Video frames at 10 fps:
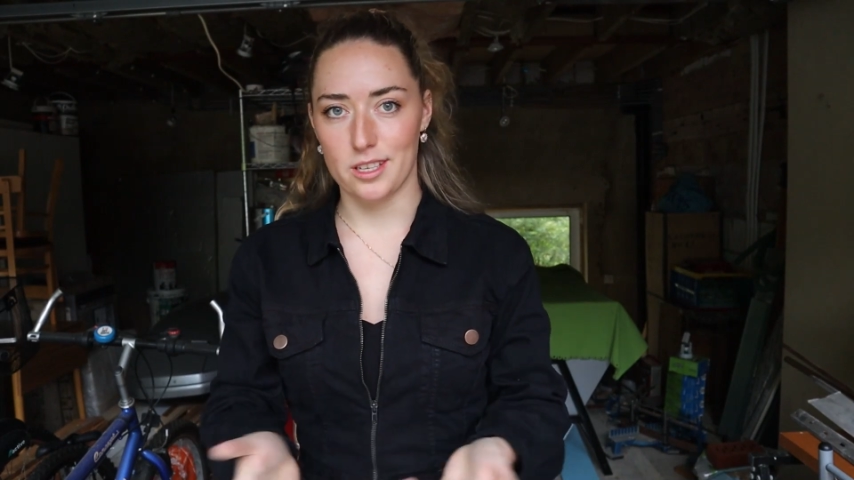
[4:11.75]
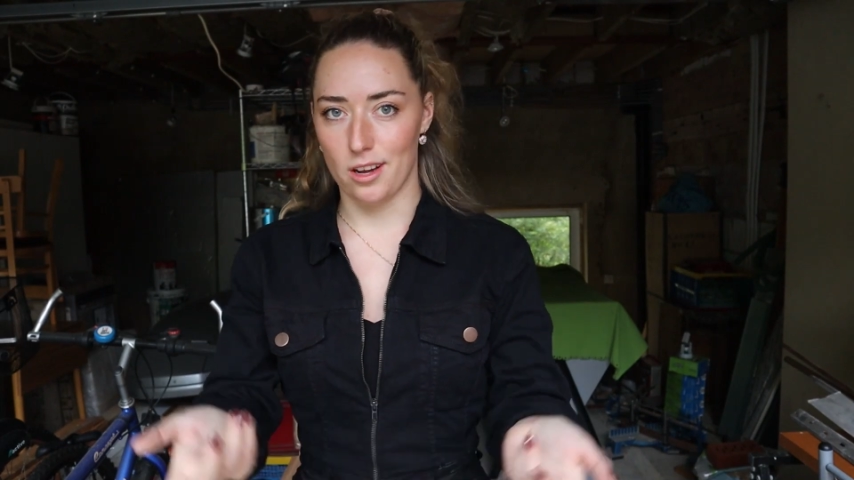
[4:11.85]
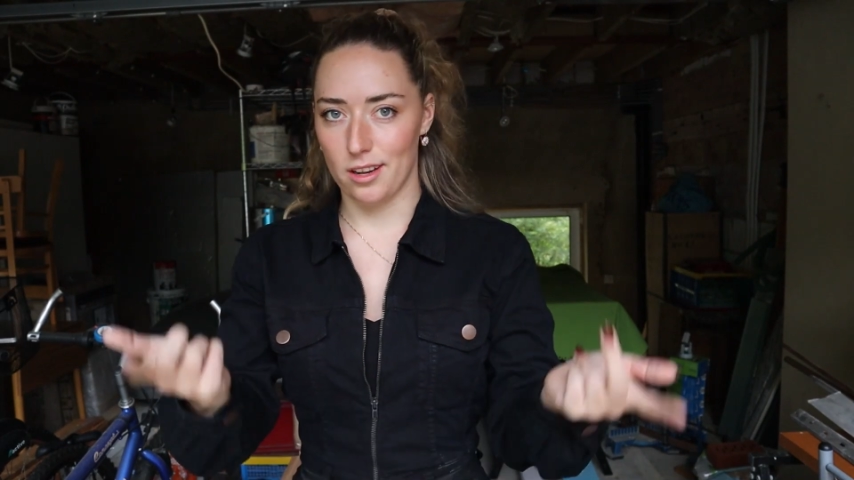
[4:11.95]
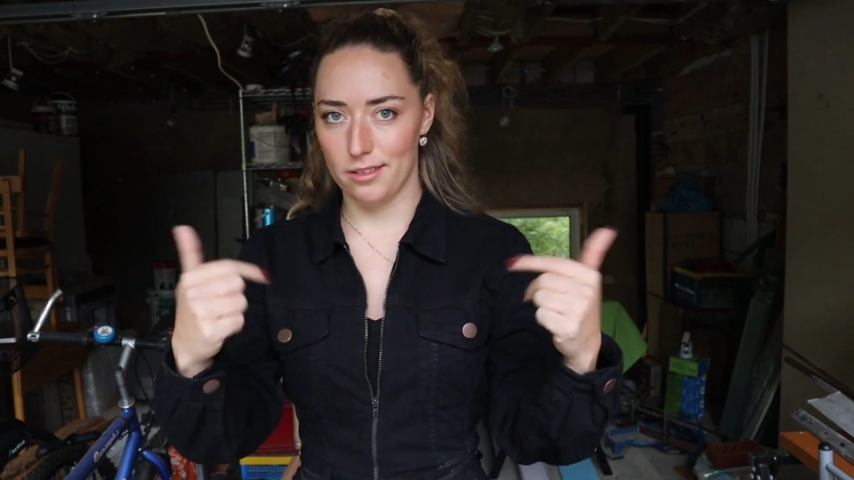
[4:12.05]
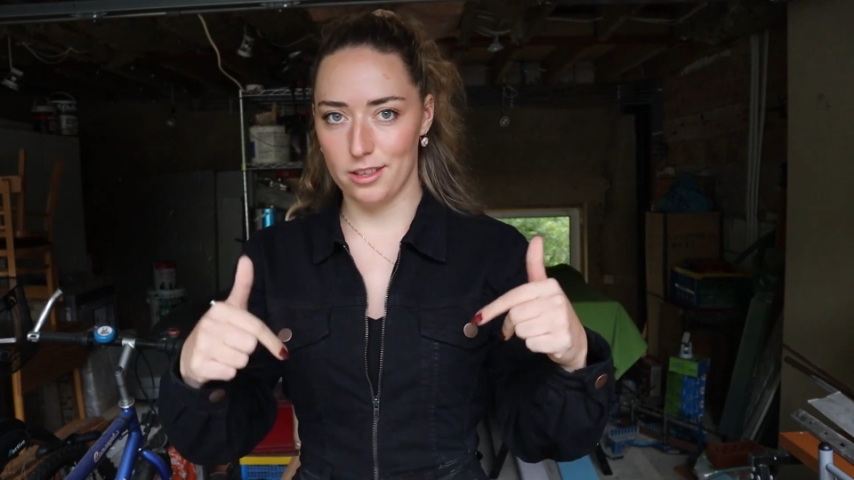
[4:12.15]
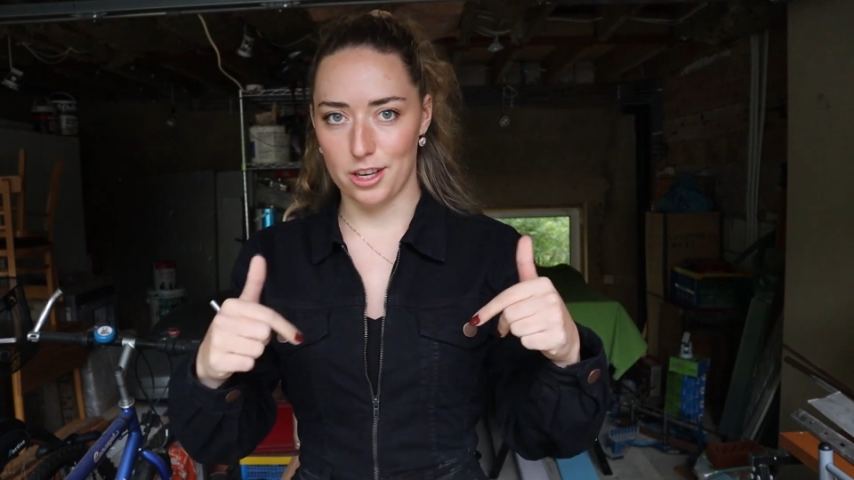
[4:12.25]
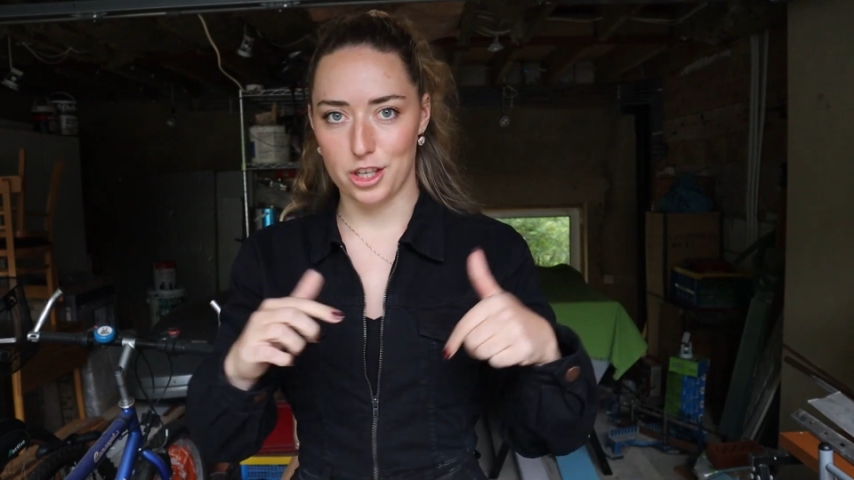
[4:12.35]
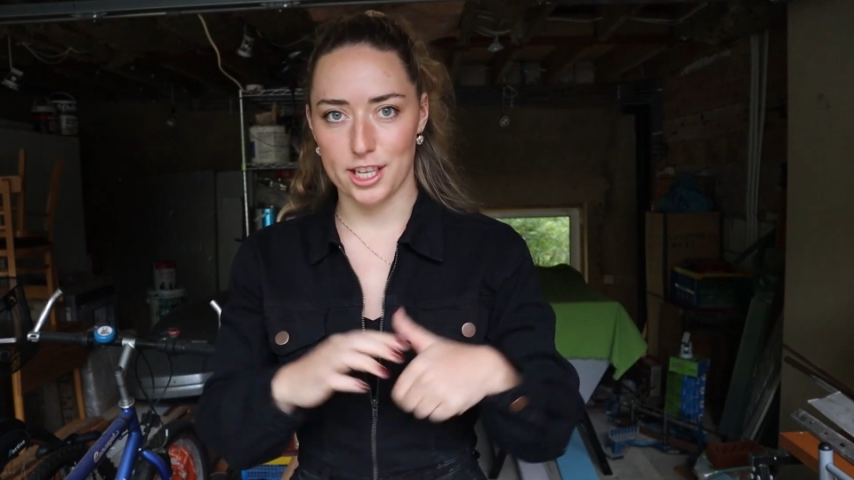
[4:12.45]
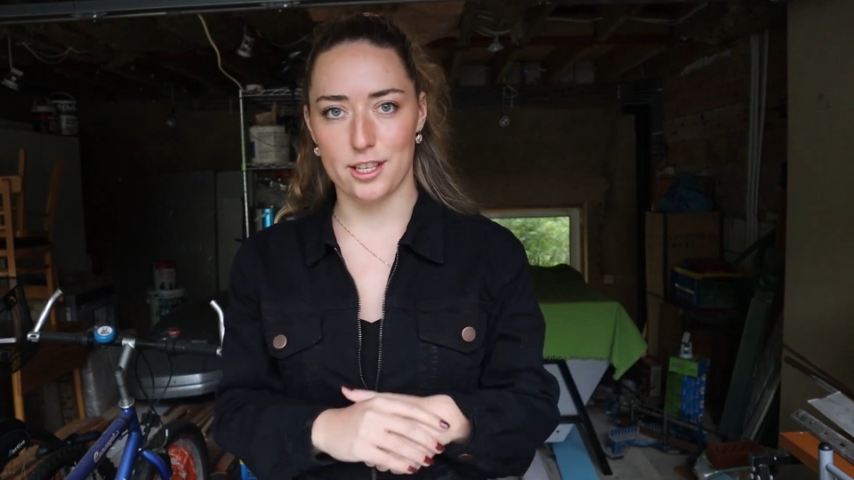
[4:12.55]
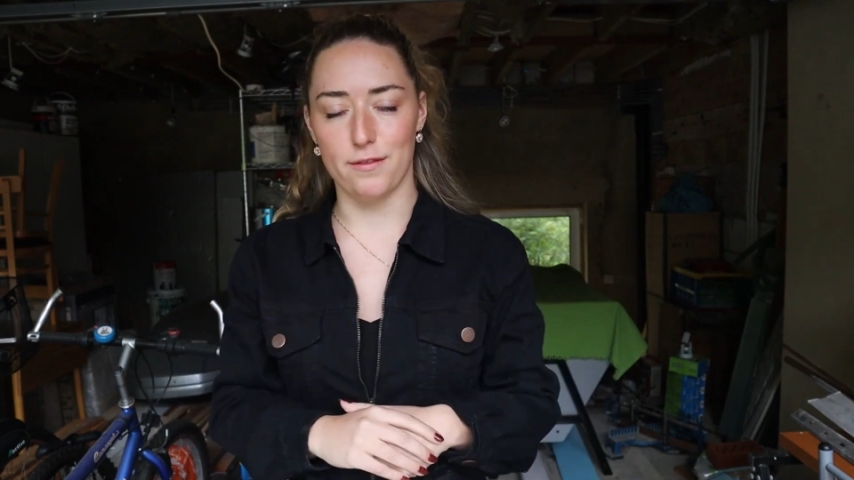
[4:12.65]
So I'll
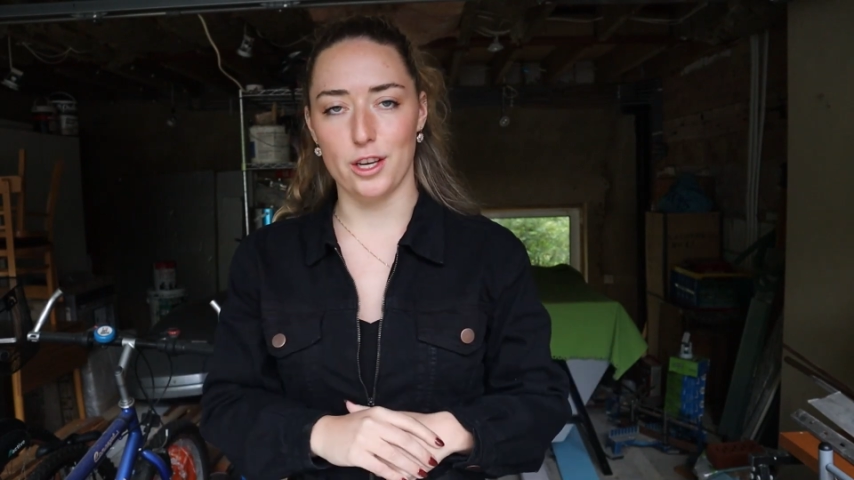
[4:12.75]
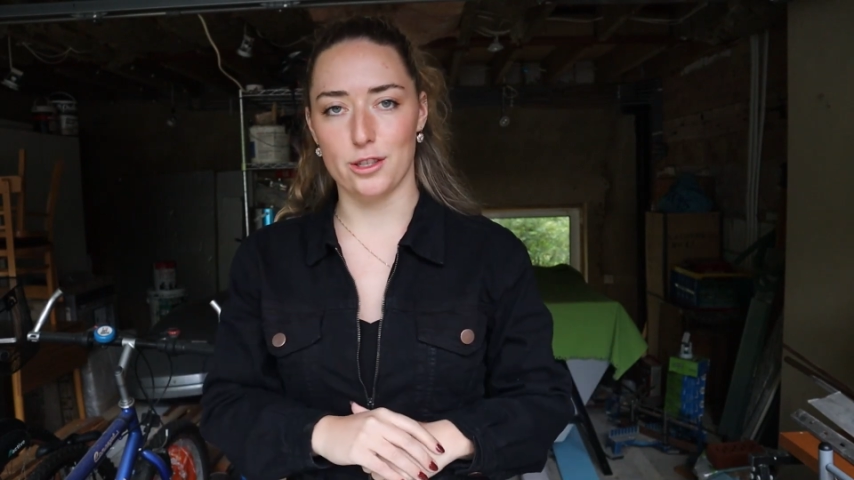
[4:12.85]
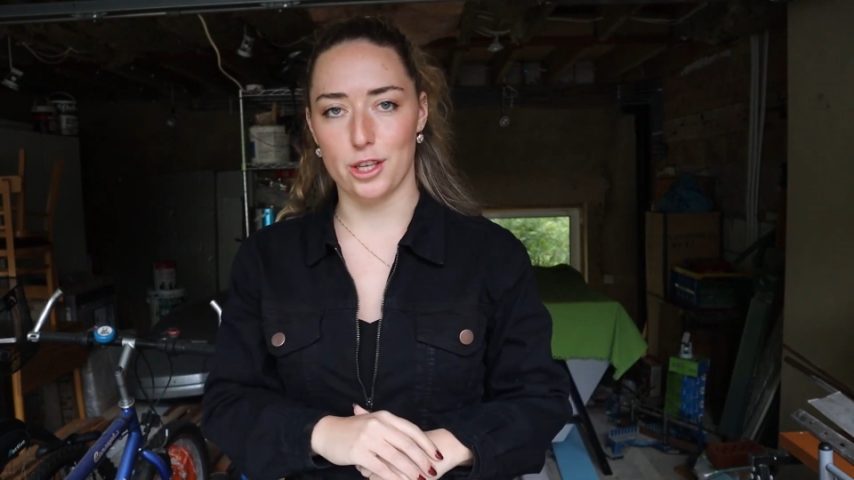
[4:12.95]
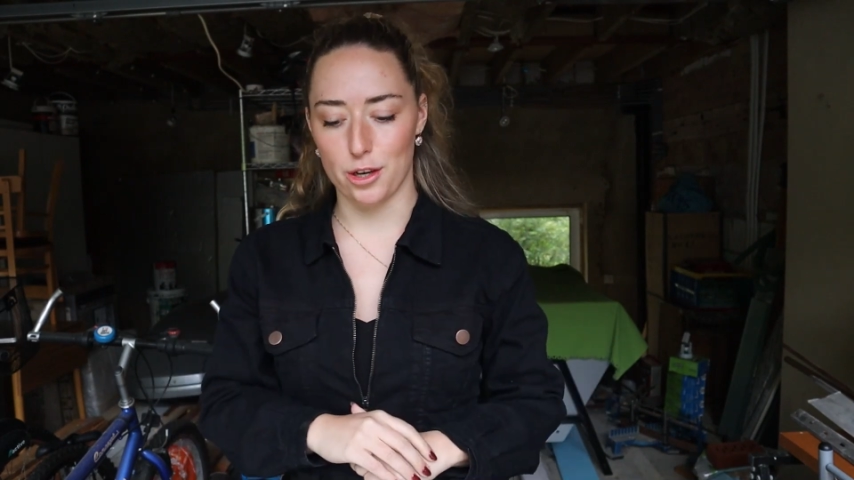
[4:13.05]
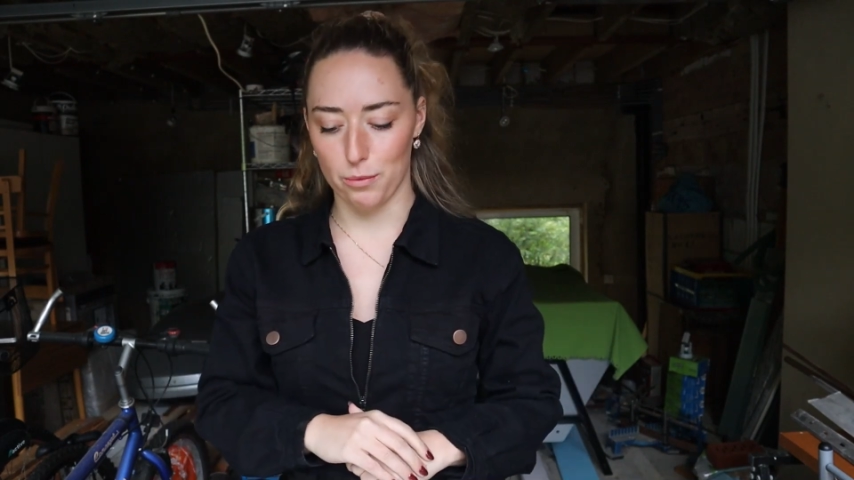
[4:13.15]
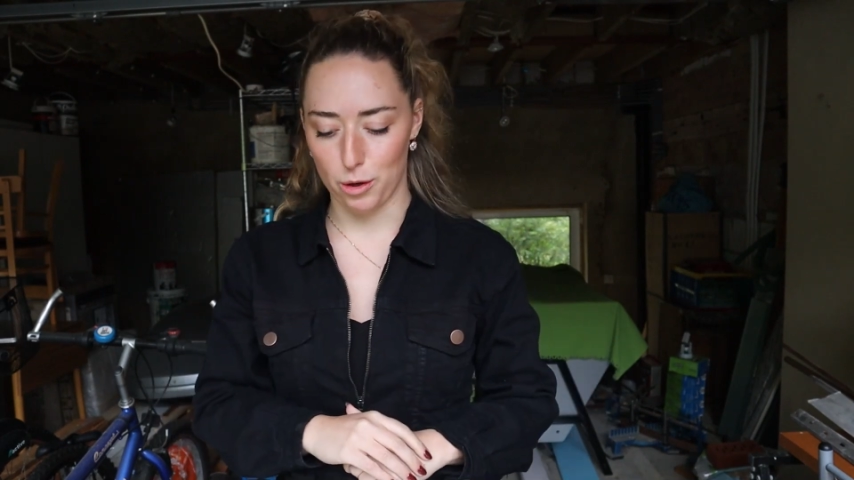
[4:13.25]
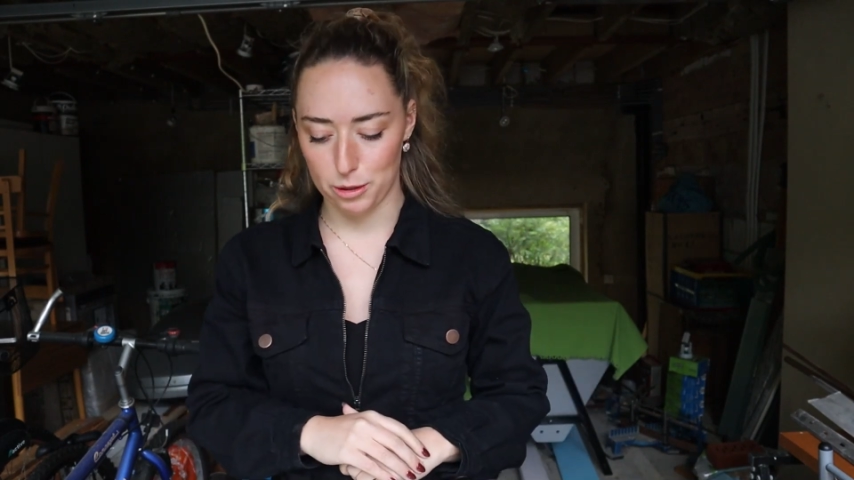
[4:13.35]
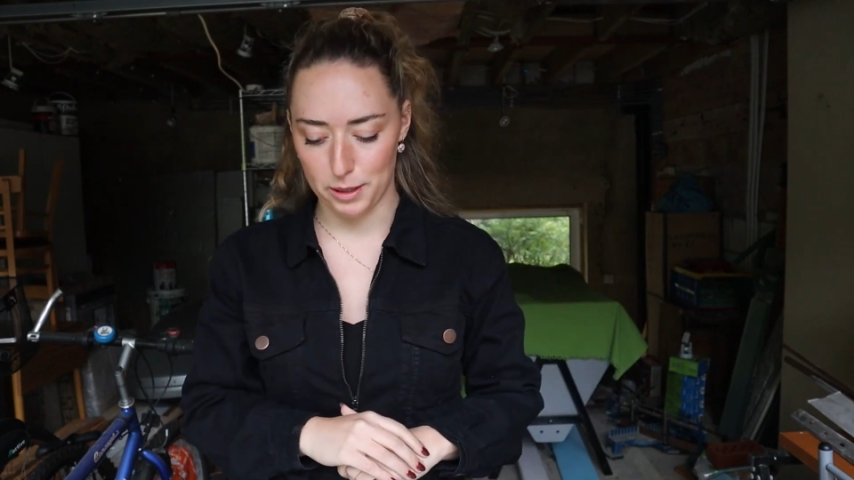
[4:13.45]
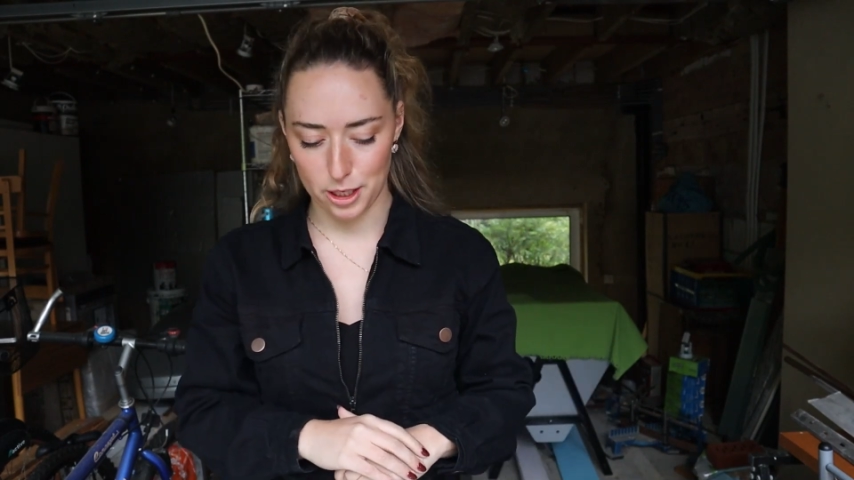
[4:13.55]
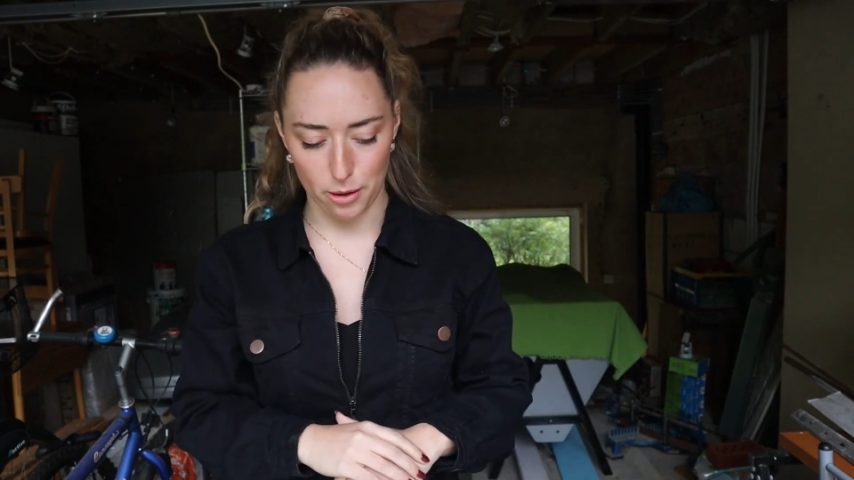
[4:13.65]
adjust the view so you can
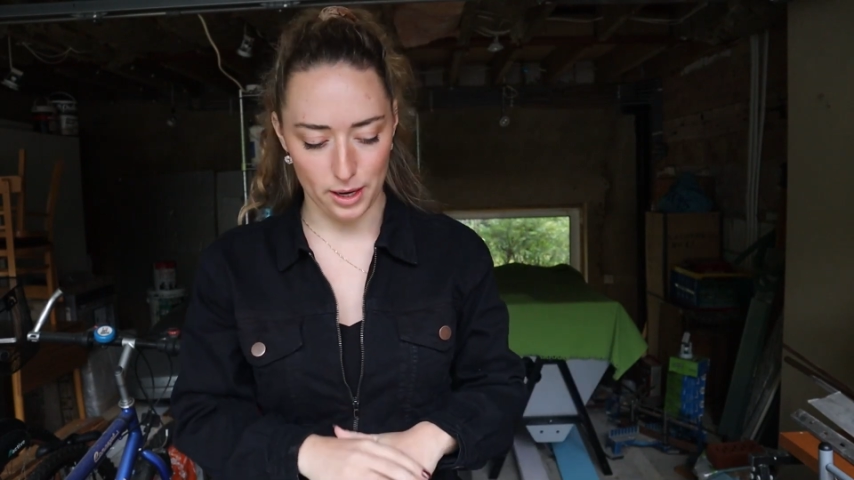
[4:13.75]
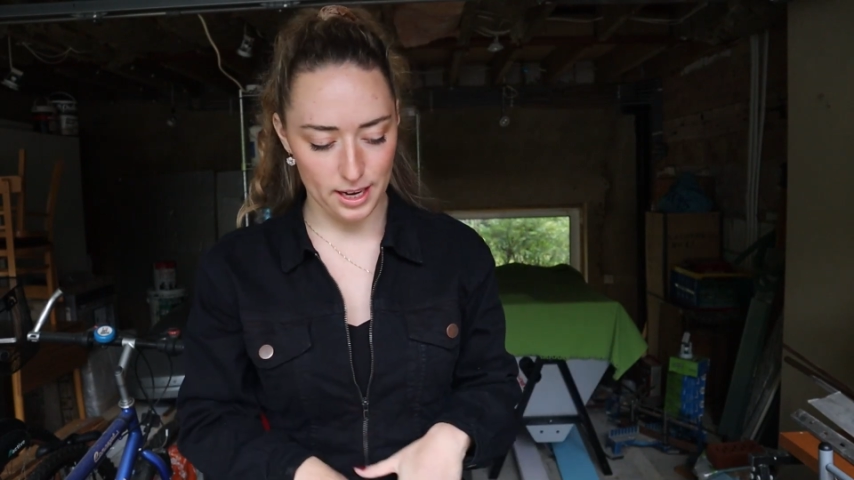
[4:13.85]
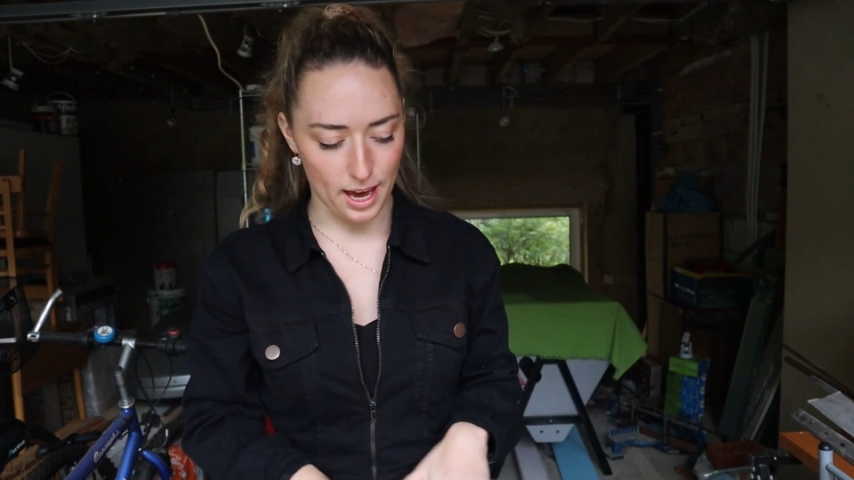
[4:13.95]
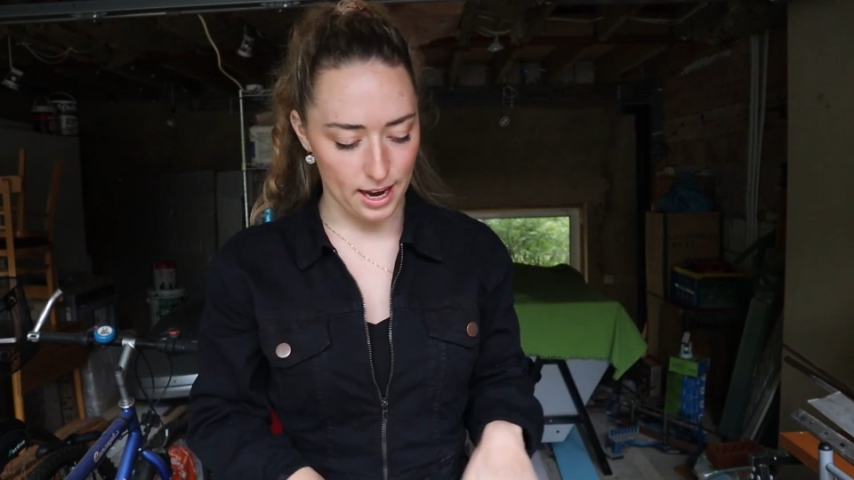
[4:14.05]
watch me do it,